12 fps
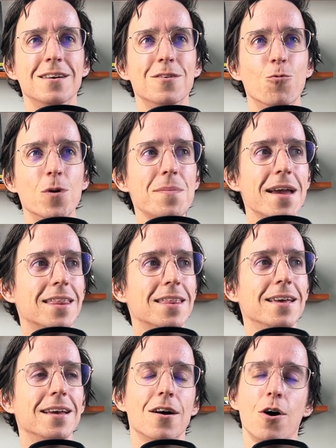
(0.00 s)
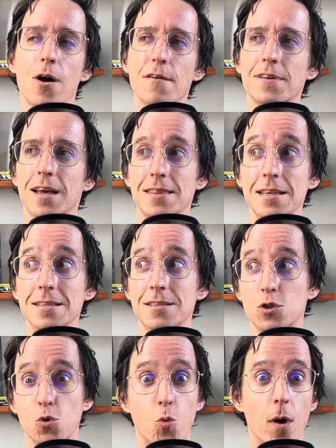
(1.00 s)
we may think, oh, I've got these
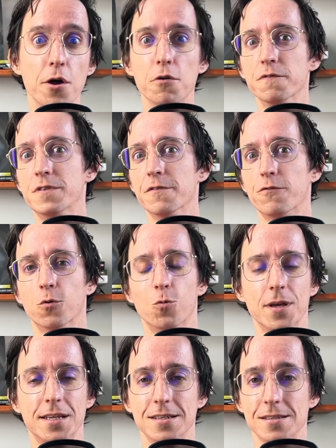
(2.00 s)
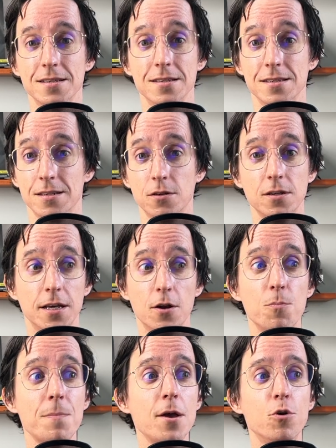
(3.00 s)
12 different weaknesses and it
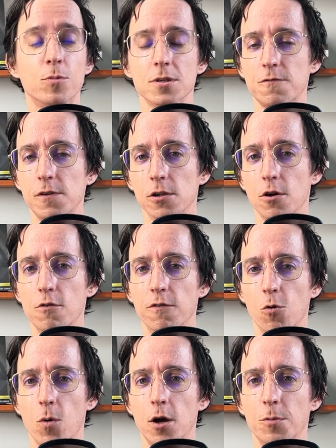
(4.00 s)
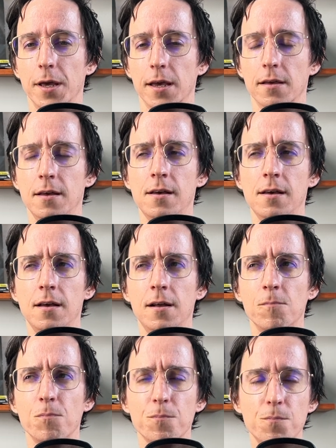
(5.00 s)
may almost feel overwhelming.
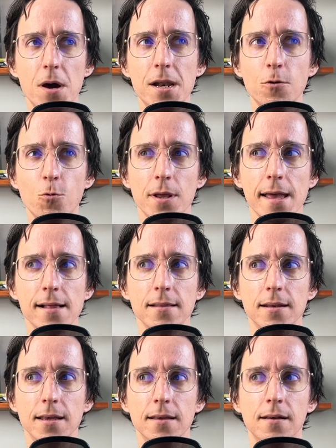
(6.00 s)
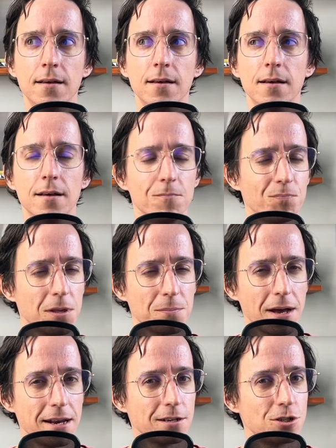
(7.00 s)
But in reality, it
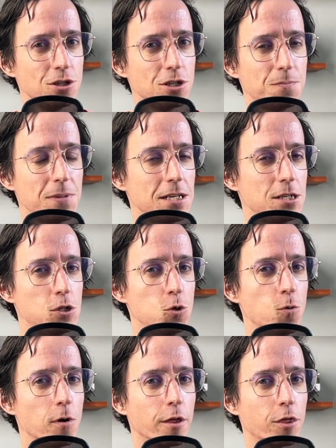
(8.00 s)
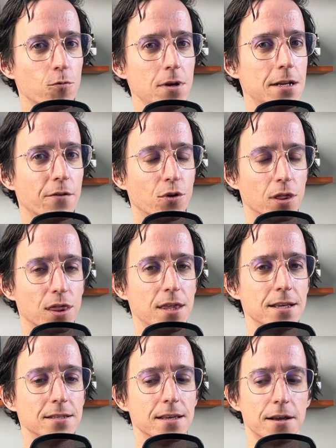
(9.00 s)
might actually just be 2 or 3 different
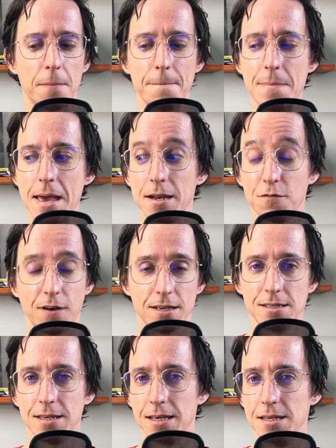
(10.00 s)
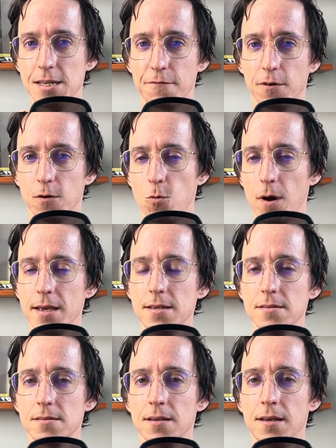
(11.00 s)
things that are manifesting in different
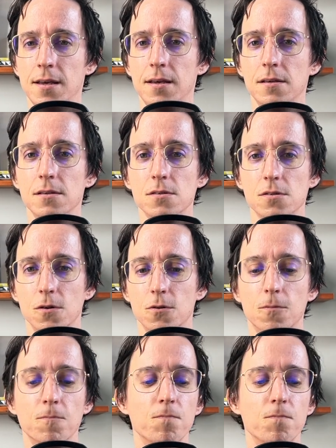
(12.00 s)
ways. So